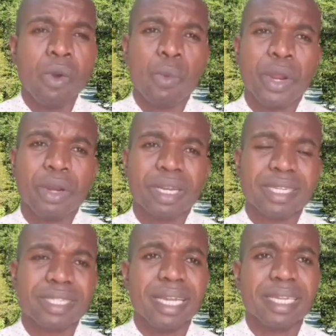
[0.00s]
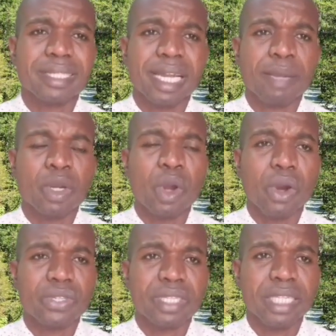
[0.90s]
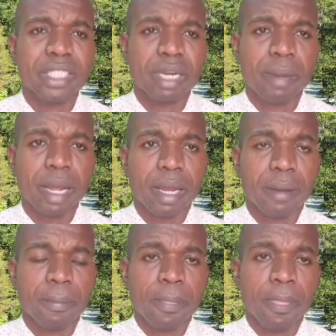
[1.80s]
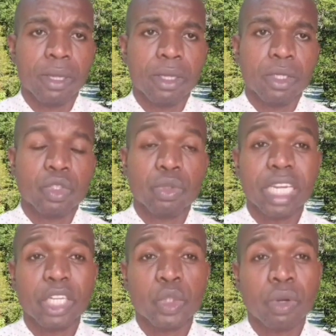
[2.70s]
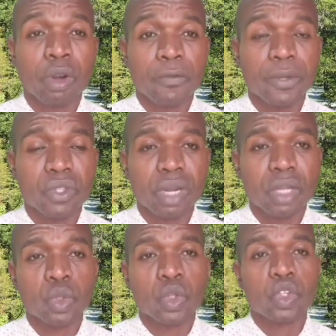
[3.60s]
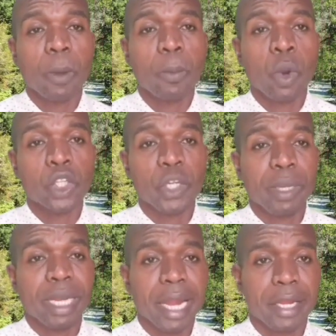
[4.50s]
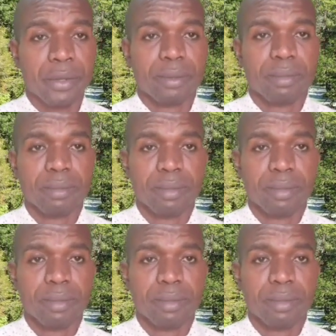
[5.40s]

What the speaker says: we understand the time God sent Jeremiah to tell children of Israel to stop worshiping idol.